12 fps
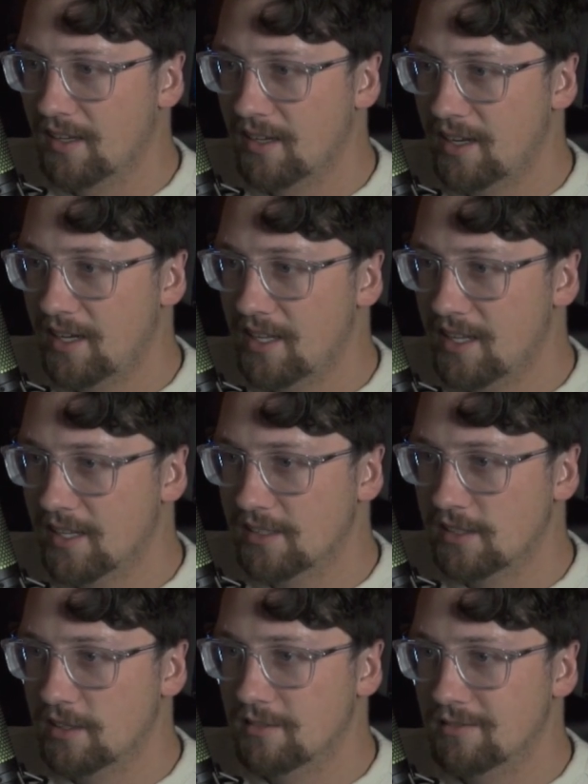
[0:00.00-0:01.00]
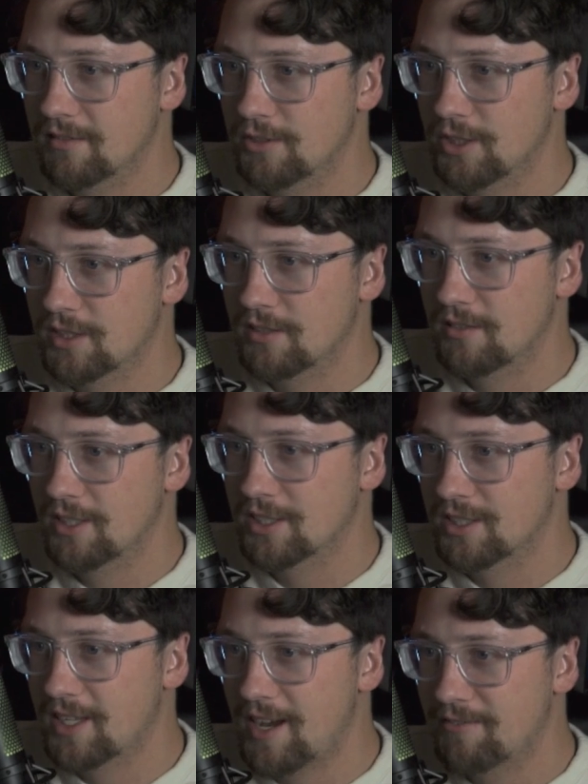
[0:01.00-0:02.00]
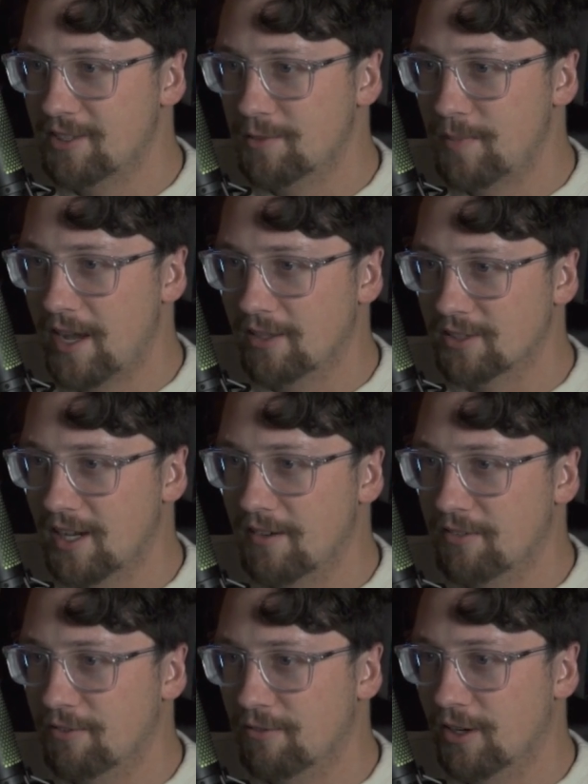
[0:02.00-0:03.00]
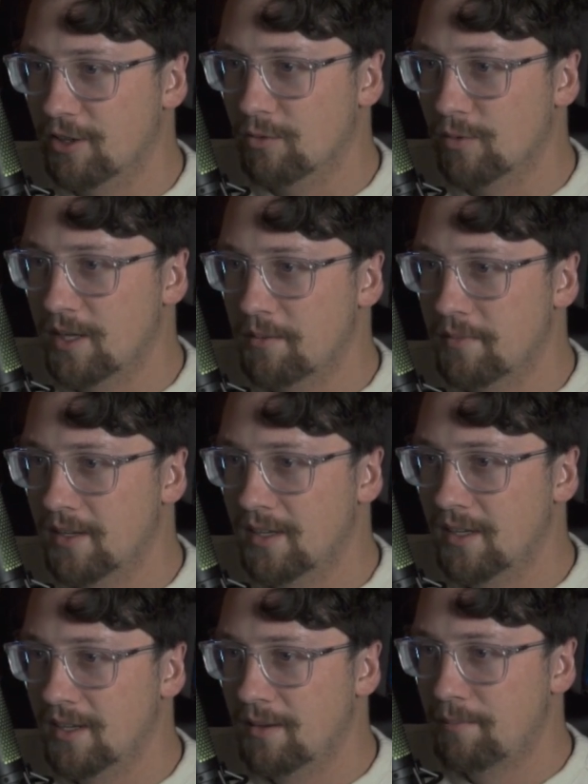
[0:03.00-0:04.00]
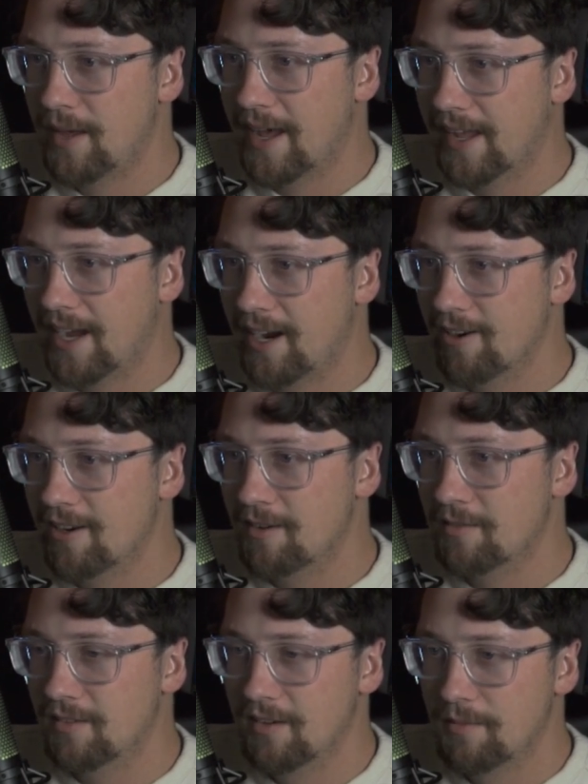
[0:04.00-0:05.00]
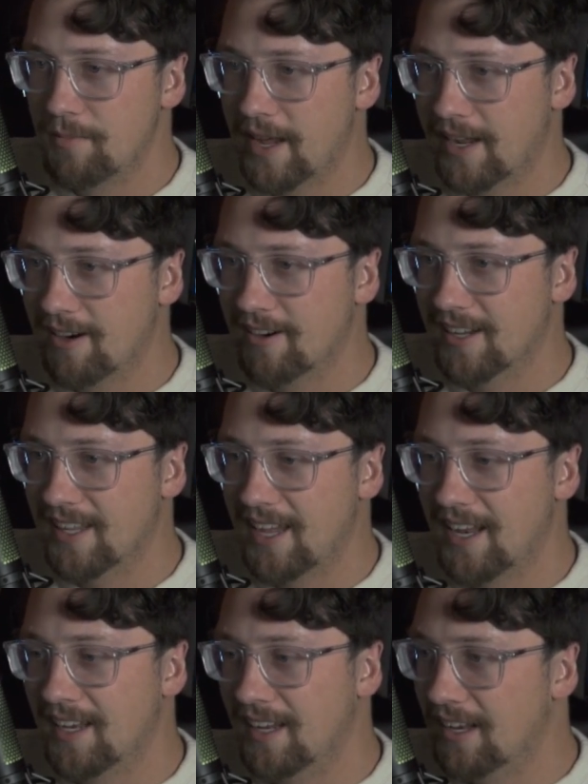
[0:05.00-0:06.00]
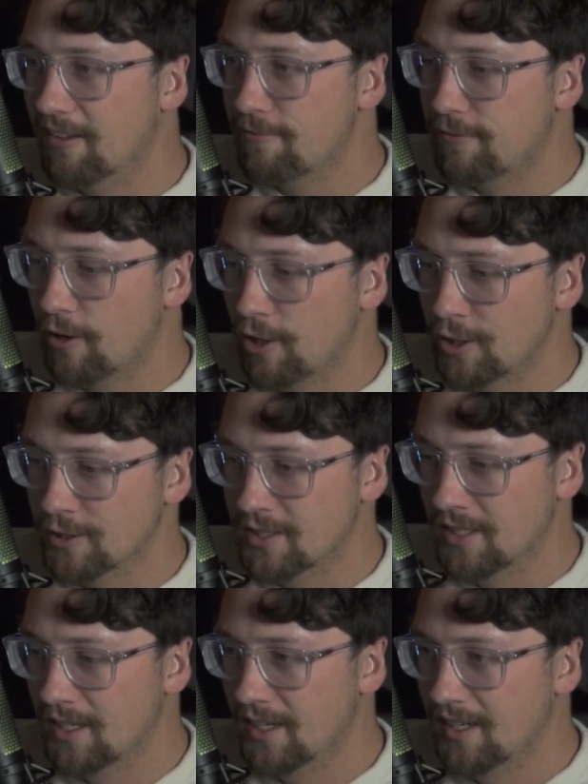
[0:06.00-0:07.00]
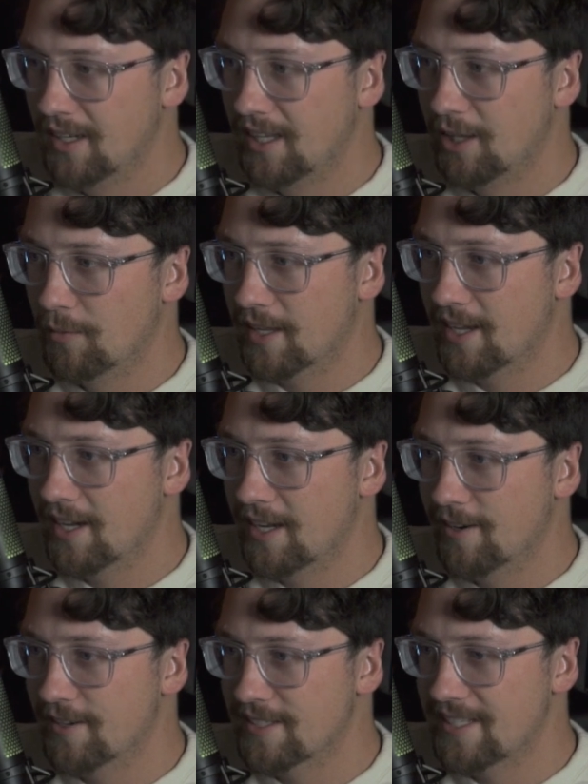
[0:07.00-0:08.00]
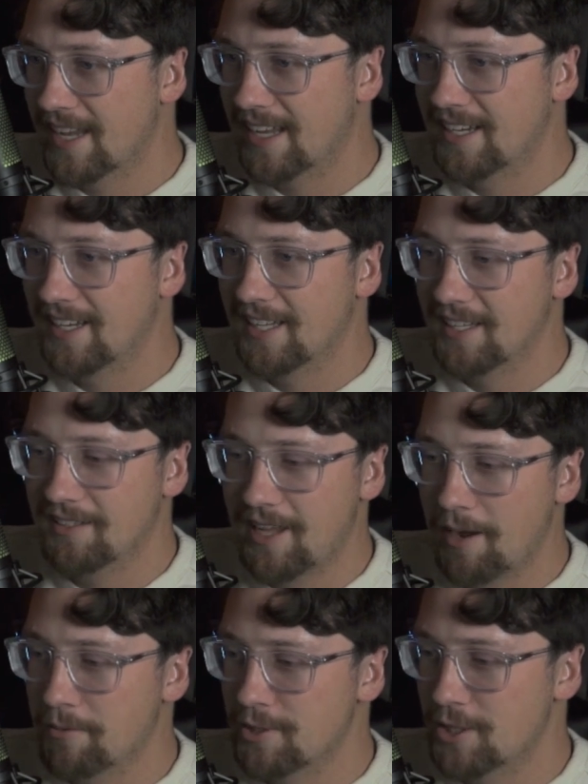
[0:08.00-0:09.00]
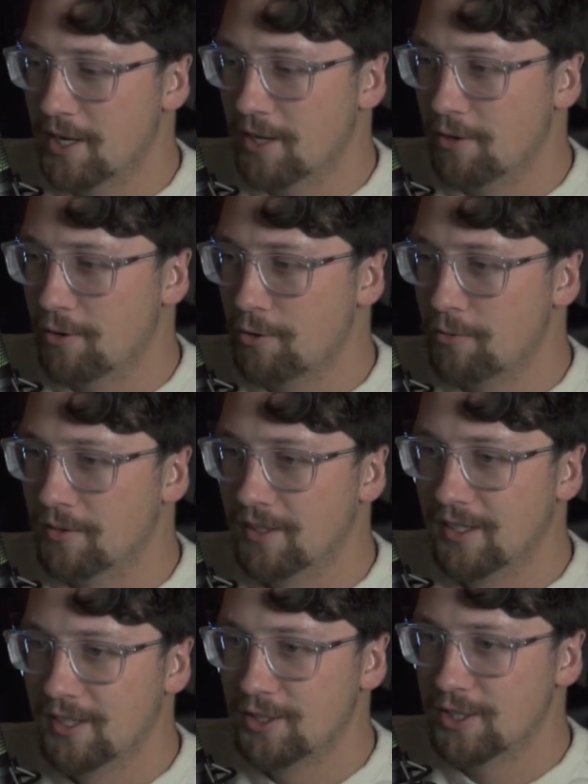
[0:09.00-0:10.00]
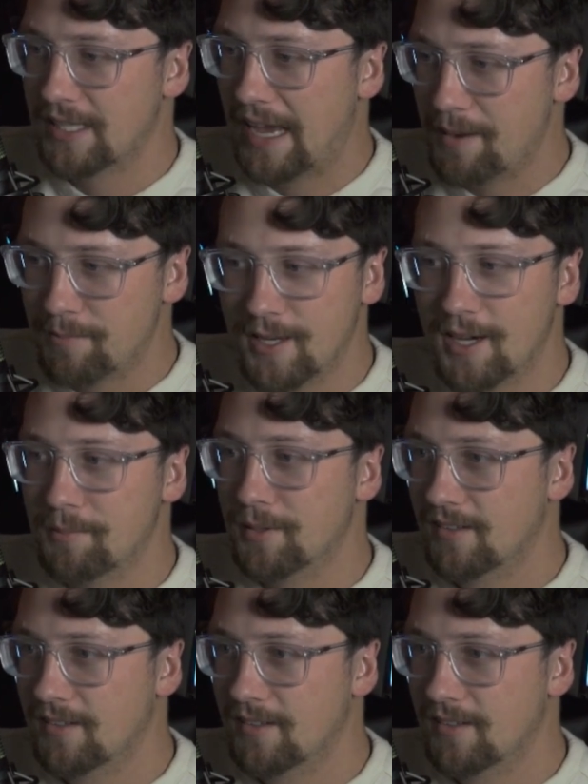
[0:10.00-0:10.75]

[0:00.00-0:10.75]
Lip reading: and he gets just the softest bounce off the front of the rim. Back iron again, and it falls. And then we cut here in a second to Alperen Sengun just hyped up.